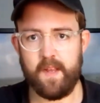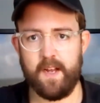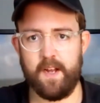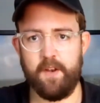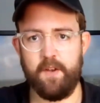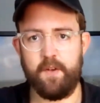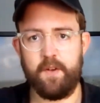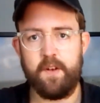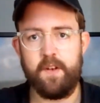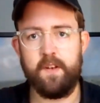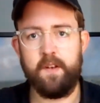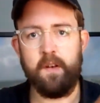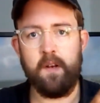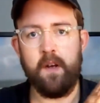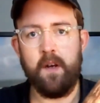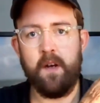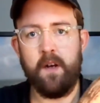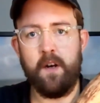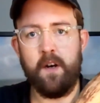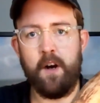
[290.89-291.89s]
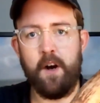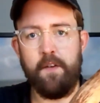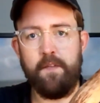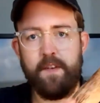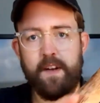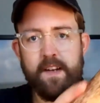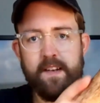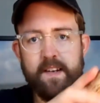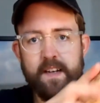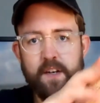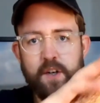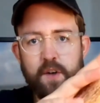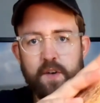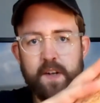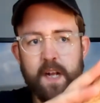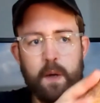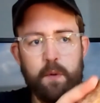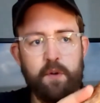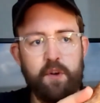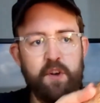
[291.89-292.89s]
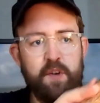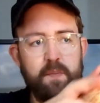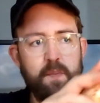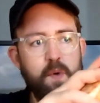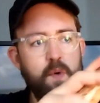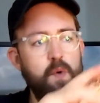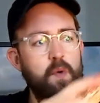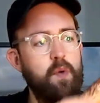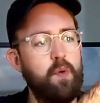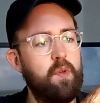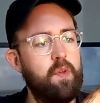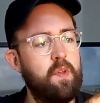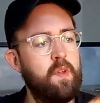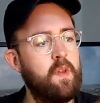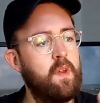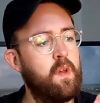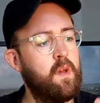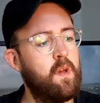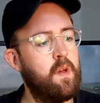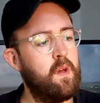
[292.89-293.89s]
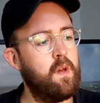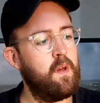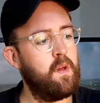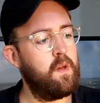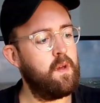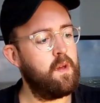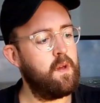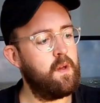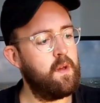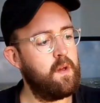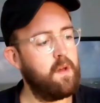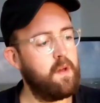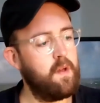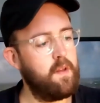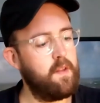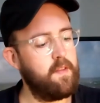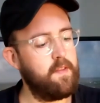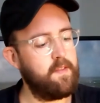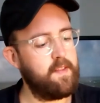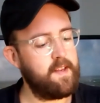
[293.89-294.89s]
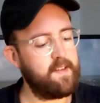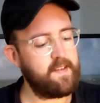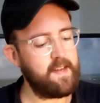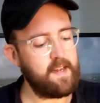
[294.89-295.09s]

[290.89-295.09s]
and you can hopefully see just how smooth this